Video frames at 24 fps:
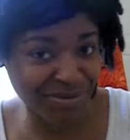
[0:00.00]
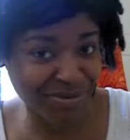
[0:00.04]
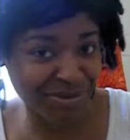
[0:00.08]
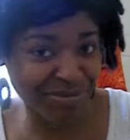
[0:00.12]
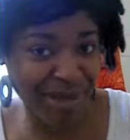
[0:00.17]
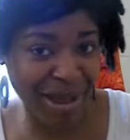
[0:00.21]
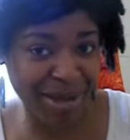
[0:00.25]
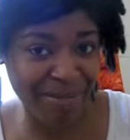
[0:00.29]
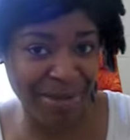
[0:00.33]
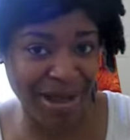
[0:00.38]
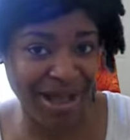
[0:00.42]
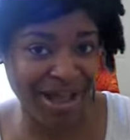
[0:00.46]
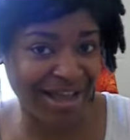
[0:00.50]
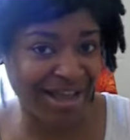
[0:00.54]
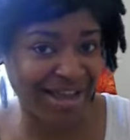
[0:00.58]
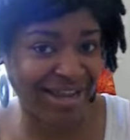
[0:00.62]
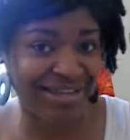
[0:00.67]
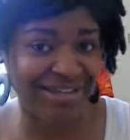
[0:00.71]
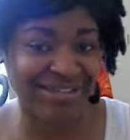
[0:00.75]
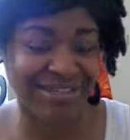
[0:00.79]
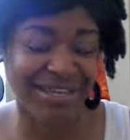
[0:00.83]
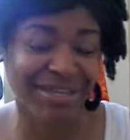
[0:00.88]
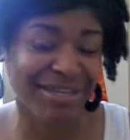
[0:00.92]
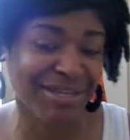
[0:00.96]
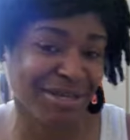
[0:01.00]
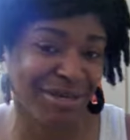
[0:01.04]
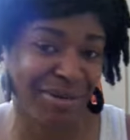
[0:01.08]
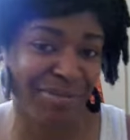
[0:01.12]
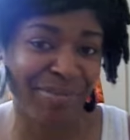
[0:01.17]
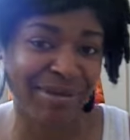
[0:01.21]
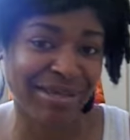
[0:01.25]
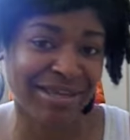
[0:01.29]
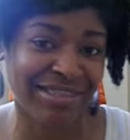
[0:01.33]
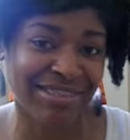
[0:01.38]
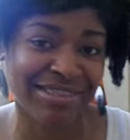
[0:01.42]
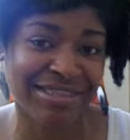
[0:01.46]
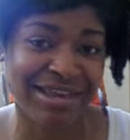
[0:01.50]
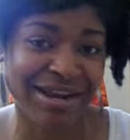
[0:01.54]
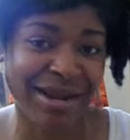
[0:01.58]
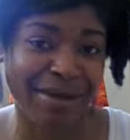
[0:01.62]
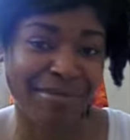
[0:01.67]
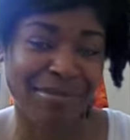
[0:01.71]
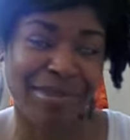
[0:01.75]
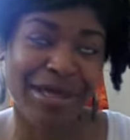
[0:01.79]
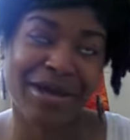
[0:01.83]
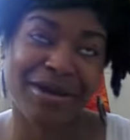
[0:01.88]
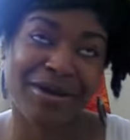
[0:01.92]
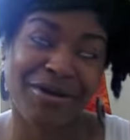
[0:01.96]
with my mind a little bit that
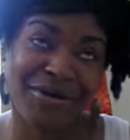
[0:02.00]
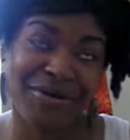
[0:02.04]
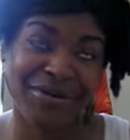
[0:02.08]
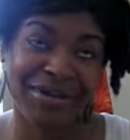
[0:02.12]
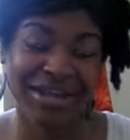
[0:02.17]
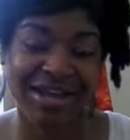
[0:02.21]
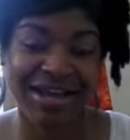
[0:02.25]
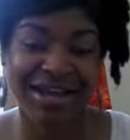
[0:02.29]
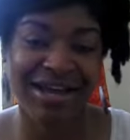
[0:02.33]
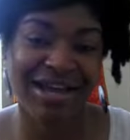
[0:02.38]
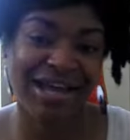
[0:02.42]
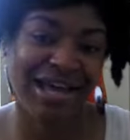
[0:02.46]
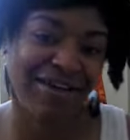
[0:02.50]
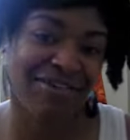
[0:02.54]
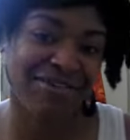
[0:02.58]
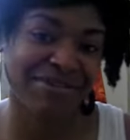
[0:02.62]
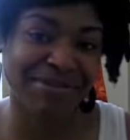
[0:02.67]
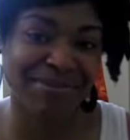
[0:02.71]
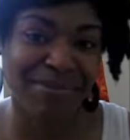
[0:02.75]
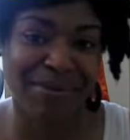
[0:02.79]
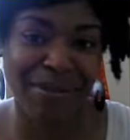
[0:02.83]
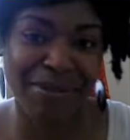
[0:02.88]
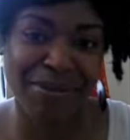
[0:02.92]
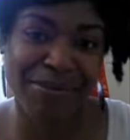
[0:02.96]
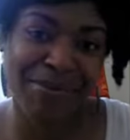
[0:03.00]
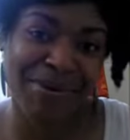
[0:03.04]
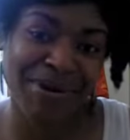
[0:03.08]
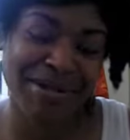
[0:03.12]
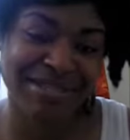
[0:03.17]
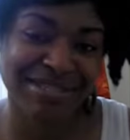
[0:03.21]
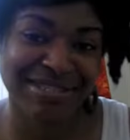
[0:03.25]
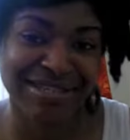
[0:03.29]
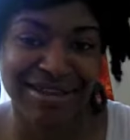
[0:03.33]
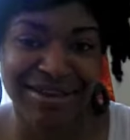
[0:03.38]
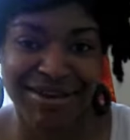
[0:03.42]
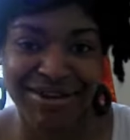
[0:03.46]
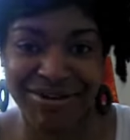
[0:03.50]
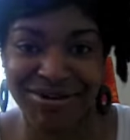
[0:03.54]
I'm like, oh yeah, I have smaller breasts now.